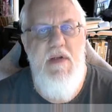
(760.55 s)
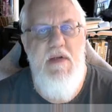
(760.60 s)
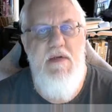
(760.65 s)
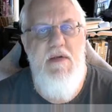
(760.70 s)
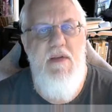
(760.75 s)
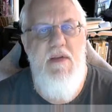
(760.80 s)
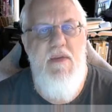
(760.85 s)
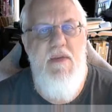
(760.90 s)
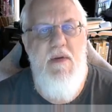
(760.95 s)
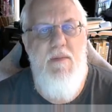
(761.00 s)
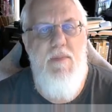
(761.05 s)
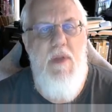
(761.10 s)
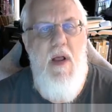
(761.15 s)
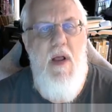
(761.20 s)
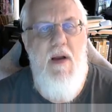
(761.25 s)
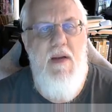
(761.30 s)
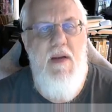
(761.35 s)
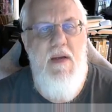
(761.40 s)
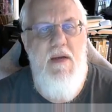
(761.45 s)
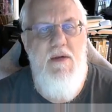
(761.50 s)
into the
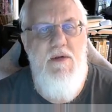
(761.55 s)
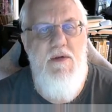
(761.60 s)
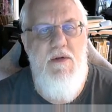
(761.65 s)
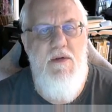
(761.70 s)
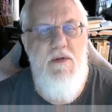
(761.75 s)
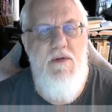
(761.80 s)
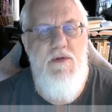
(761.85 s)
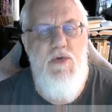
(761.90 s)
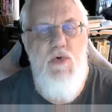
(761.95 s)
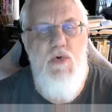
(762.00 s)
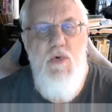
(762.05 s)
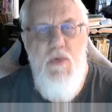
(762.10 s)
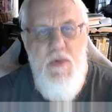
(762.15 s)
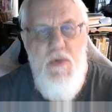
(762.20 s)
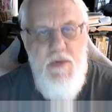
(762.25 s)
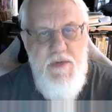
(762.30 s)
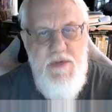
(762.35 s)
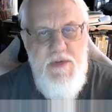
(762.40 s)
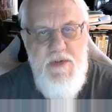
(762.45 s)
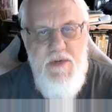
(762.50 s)
blogging
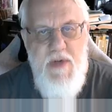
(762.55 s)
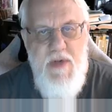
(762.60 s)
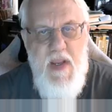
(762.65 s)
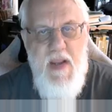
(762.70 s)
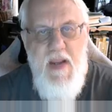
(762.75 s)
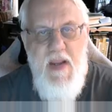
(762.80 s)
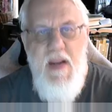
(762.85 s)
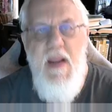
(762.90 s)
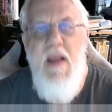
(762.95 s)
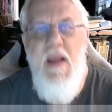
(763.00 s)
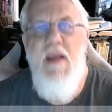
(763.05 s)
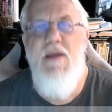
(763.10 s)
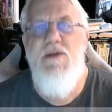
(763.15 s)
tools, okay?